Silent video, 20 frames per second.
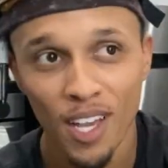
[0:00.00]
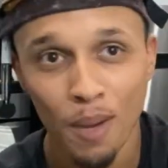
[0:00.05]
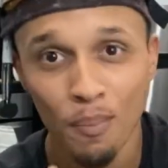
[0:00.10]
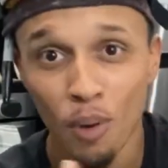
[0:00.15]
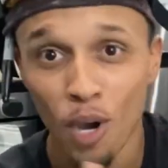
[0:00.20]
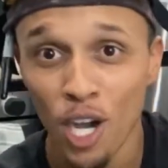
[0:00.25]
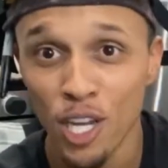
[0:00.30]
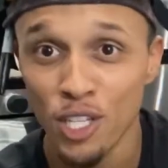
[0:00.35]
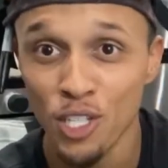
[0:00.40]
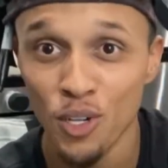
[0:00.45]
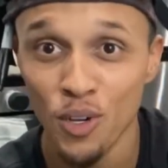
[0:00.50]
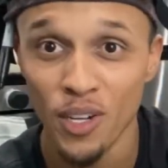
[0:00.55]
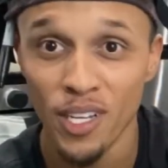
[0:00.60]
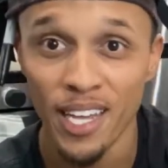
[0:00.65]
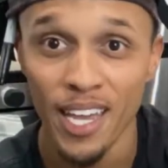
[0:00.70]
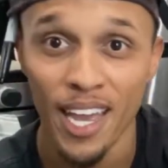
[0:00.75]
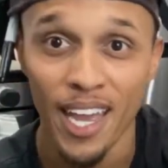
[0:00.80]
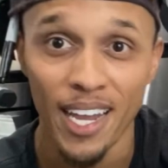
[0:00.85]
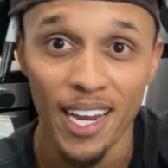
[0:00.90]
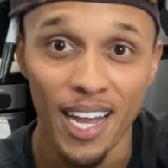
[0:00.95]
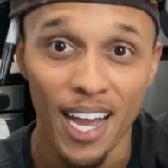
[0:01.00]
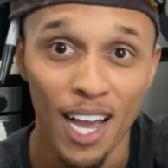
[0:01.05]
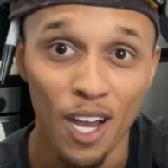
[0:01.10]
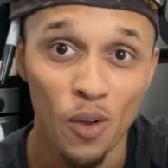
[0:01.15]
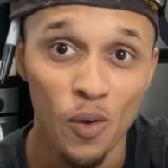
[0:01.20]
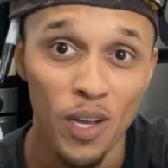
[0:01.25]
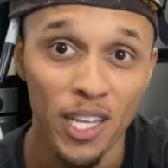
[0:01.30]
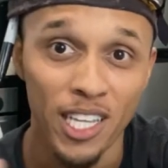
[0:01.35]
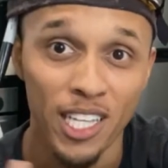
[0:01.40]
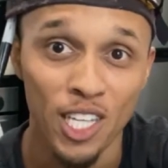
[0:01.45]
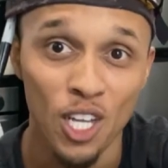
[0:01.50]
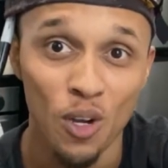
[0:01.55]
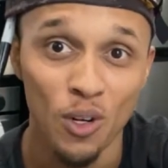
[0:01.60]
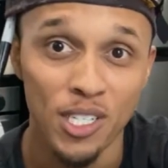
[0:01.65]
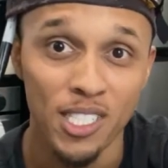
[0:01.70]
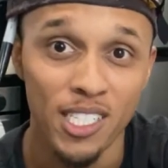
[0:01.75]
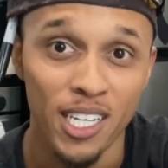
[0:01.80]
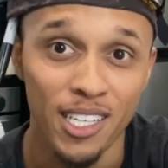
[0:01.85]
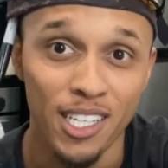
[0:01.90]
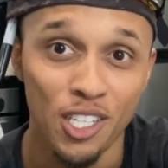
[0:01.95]
Upon doing that, I quickly
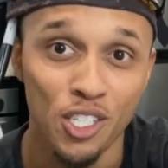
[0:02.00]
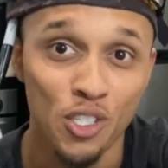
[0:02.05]
noticed that the